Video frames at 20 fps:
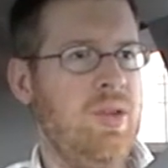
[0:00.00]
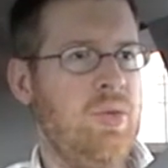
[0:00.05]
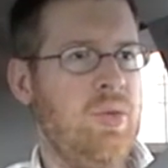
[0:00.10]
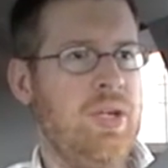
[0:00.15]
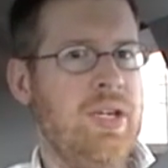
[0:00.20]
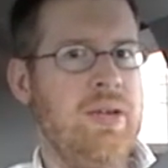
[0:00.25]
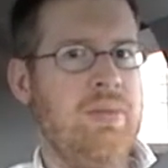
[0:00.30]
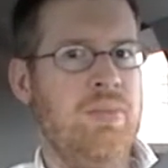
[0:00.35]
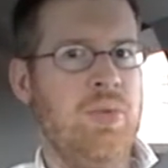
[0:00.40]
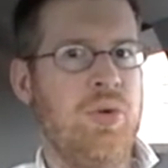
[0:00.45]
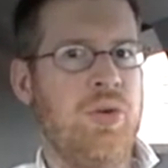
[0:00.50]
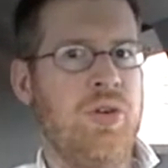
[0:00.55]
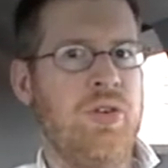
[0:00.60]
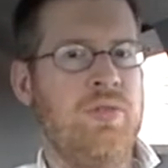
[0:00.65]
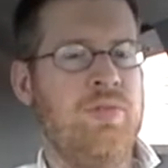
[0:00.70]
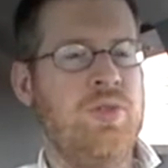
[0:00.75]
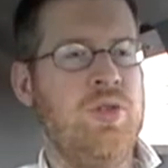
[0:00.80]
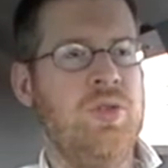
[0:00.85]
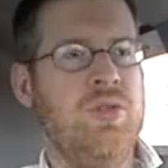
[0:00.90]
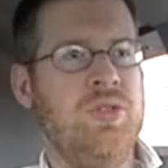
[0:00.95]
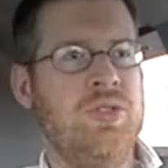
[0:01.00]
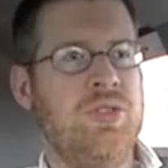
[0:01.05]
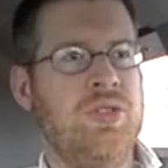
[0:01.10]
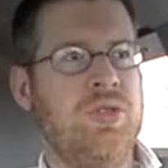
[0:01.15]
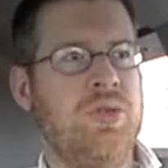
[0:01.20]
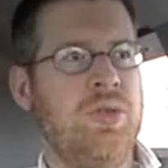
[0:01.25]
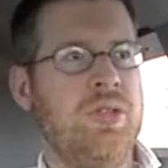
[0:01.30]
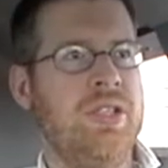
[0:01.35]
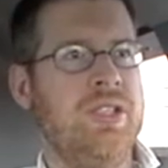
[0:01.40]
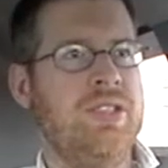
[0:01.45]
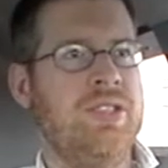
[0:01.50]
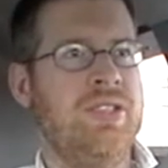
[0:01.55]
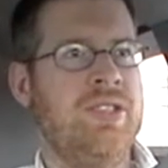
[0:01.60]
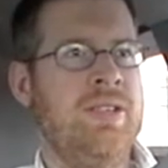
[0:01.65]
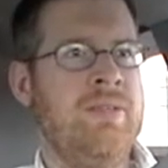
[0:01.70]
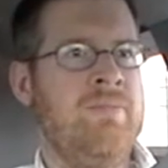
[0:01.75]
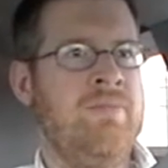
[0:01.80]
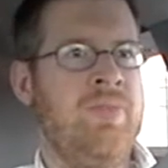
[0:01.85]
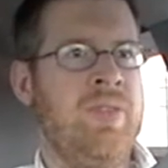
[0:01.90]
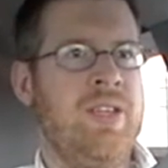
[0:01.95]
where you get more mutant stories.
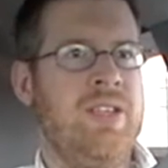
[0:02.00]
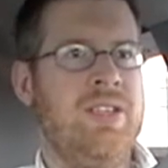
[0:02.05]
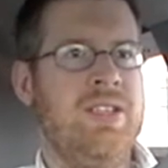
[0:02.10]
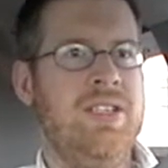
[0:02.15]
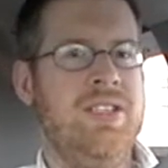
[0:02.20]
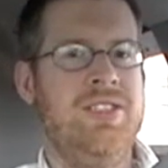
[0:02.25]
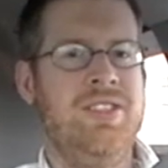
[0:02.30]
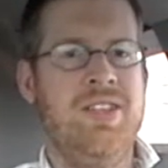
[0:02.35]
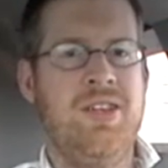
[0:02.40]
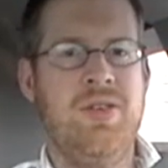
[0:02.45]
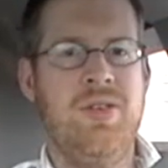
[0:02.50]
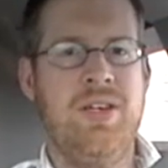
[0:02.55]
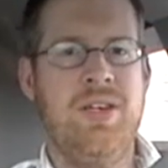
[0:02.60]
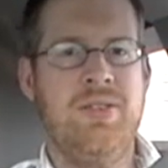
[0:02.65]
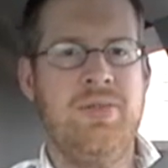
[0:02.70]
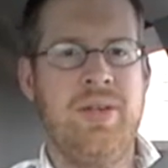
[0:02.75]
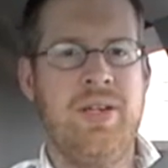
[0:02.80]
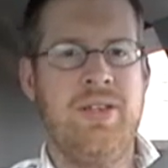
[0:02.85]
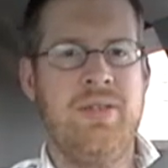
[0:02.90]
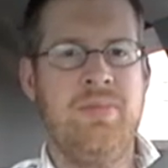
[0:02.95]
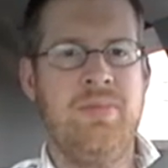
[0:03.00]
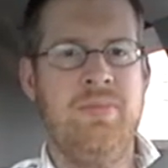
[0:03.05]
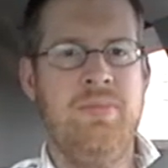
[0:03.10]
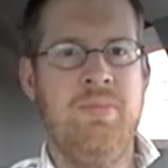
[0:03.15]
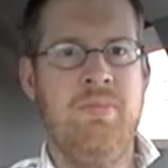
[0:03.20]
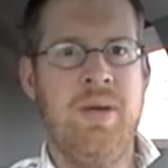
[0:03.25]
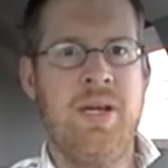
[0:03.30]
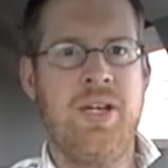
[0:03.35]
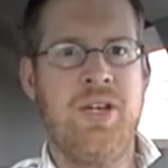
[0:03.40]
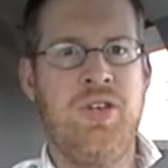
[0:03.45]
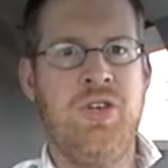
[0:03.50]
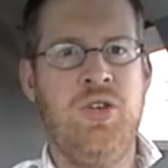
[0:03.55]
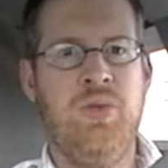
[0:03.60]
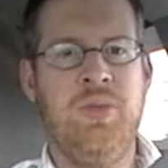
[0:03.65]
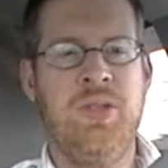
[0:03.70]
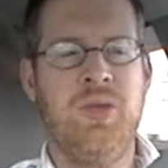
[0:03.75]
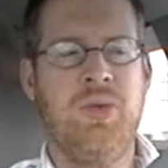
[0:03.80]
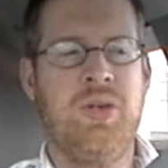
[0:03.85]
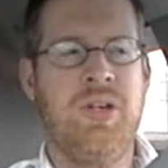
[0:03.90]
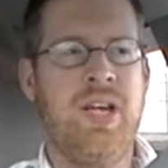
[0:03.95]
DC, you get random
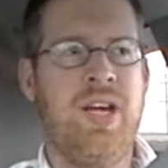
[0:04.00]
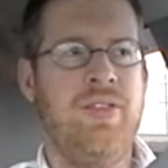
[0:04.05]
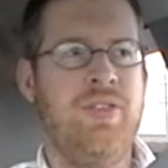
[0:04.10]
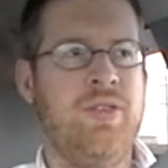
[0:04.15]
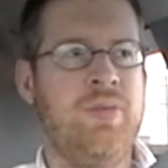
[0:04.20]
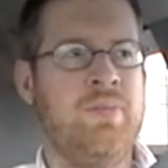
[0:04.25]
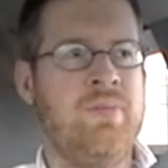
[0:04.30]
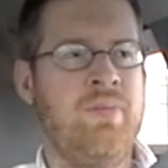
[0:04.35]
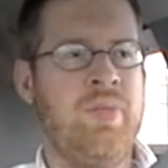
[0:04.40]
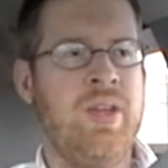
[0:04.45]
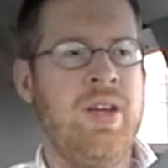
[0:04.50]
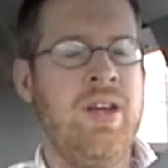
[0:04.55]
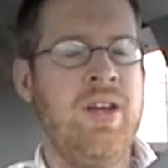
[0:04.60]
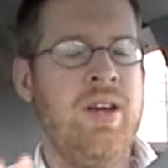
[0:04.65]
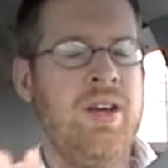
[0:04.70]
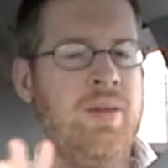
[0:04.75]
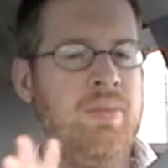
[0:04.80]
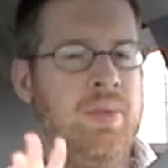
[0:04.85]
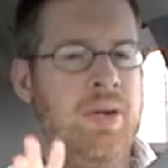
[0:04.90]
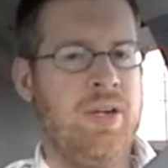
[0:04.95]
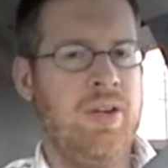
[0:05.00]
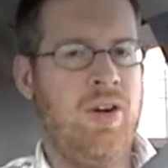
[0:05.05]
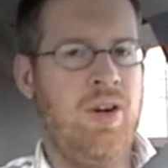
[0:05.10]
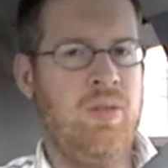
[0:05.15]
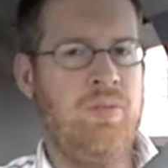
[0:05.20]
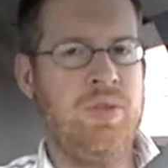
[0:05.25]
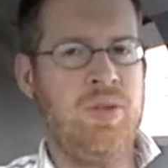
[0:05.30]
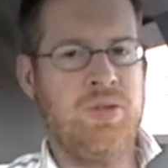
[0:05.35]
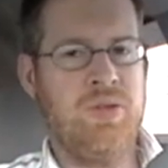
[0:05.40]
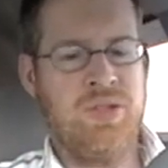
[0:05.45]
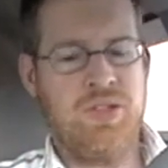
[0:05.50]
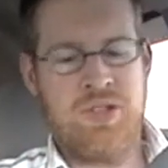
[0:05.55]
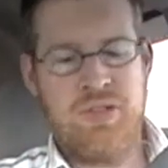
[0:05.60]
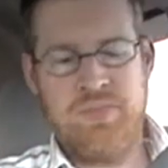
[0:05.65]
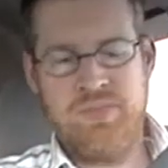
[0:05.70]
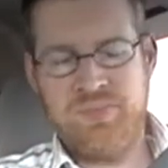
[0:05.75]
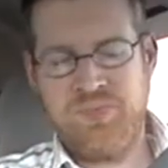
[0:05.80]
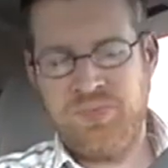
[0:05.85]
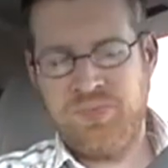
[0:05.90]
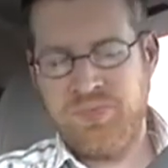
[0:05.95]
metahuman or what have you, but all mutants.
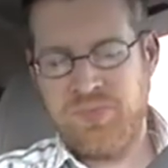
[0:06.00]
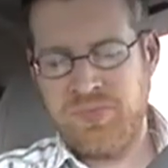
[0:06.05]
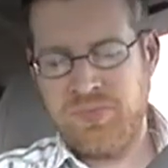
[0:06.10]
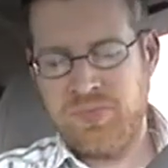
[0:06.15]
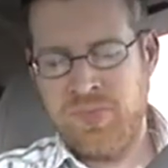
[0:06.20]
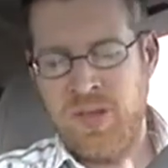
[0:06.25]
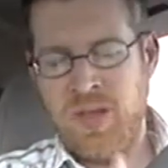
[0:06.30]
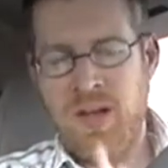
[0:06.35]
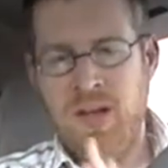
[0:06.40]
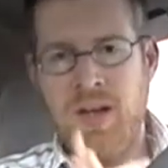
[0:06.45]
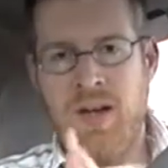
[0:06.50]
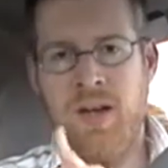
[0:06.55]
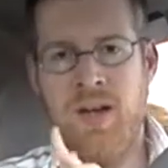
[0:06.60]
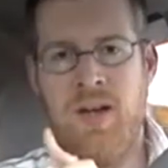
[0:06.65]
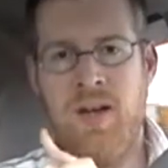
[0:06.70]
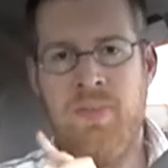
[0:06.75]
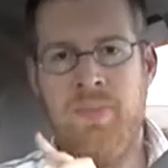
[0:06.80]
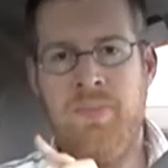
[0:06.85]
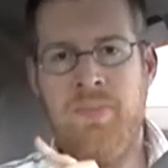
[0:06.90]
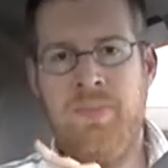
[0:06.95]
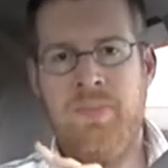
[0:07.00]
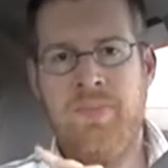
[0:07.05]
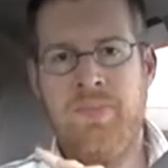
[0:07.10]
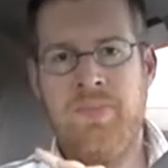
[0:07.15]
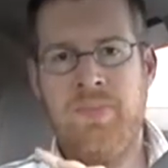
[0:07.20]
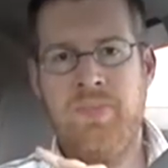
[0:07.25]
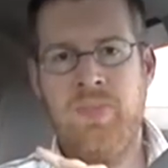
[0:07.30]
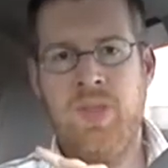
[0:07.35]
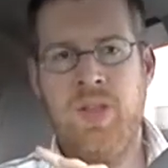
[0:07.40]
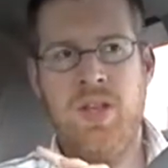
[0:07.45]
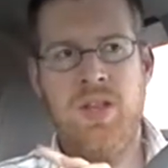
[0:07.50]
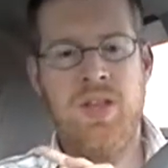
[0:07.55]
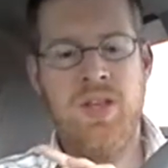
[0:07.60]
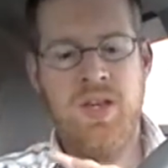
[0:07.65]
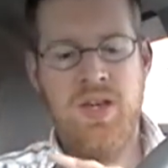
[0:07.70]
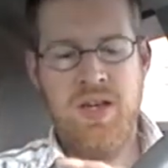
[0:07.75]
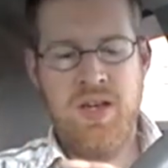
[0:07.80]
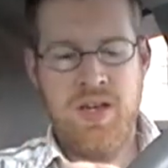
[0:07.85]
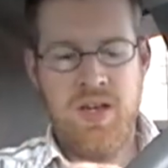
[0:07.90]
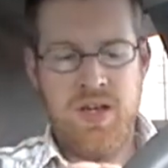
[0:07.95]
Um,
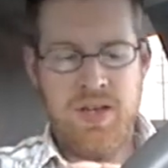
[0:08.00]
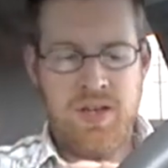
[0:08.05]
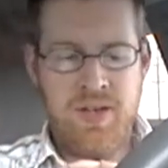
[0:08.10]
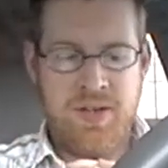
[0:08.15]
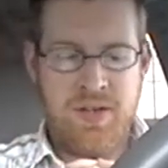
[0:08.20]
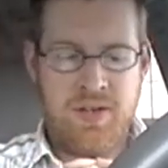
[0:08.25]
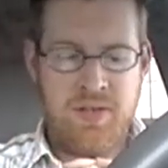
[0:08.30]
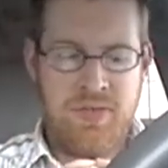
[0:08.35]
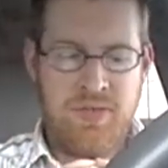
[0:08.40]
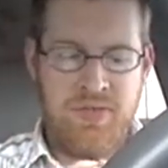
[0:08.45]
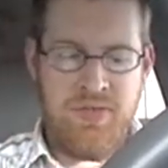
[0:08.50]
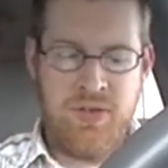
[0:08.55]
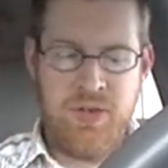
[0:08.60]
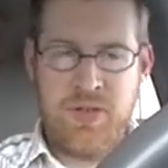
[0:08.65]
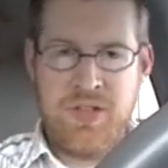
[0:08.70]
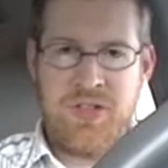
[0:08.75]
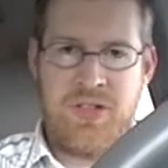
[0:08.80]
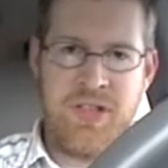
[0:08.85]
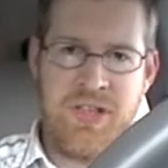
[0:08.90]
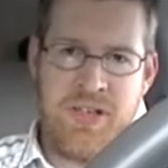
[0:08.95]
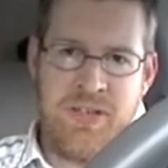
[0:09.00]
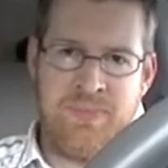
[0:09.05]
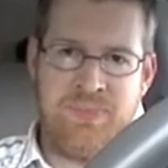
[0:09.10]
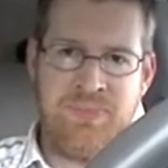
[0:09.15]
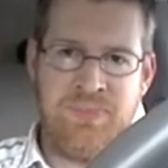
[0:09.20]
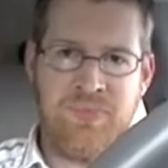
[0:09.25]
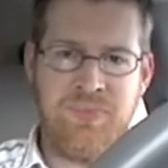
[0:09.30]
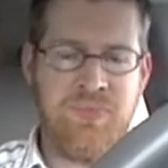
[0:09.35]
the first thing